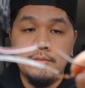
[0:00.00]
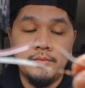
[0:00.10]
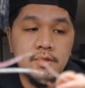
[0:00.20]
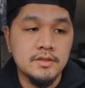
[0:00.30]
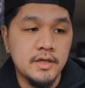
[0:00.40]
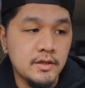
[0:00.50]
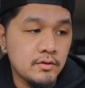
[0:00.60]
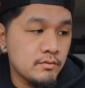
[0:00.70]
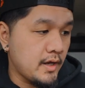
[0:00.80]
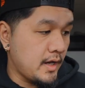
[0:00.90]
because I
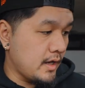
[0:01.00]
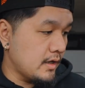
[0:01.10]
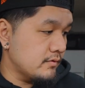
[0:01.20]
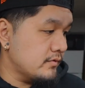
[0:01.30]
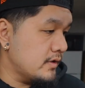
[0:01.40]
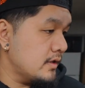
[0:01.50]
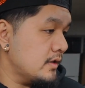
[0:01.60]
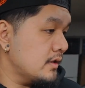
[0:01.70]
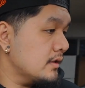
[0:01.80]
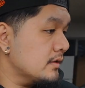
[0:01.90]
don't have
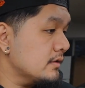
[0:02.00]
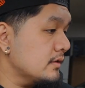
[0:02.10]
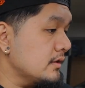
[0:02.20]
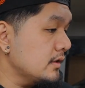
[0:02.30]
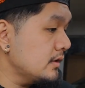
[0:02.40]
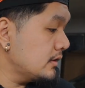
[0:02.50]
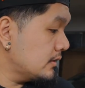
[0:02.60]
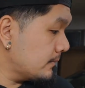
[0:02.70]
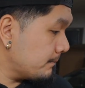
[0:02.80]
the